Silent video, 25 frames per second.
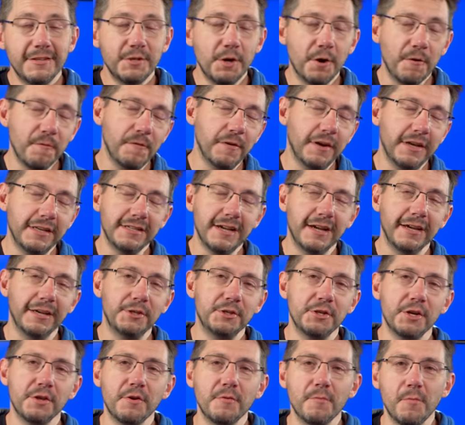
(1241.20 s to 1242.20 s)
Don't forget to hug
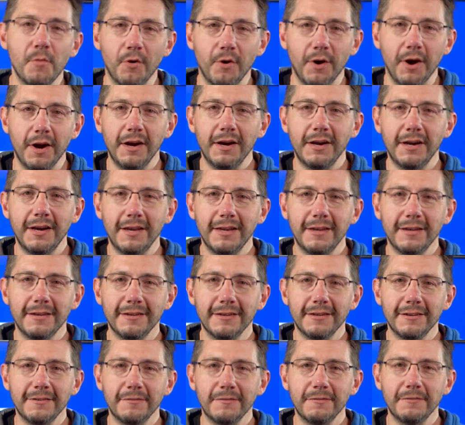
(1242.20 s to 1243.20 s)
each other more,
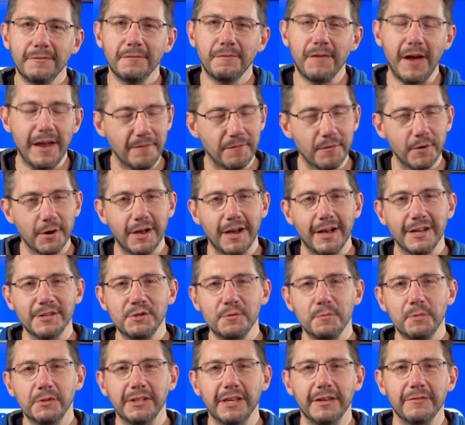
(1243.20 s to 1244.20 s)
fight for a cause
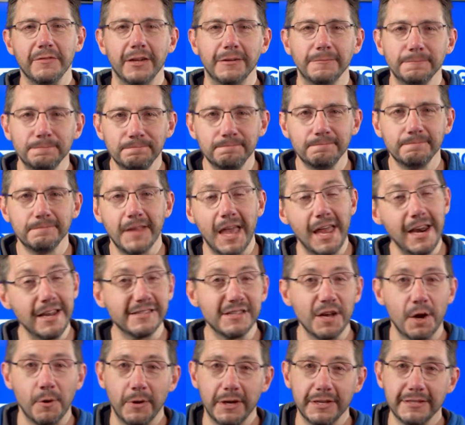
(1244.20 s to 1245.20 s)
you believe in, and
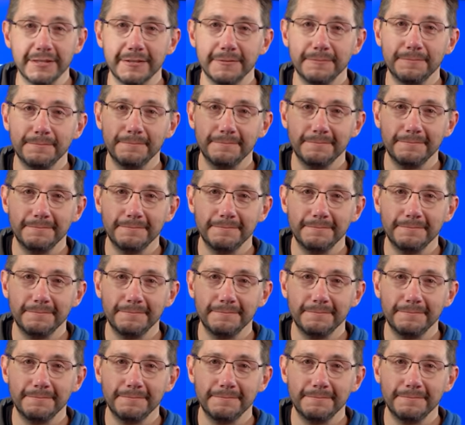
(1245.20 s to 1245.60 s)
as always,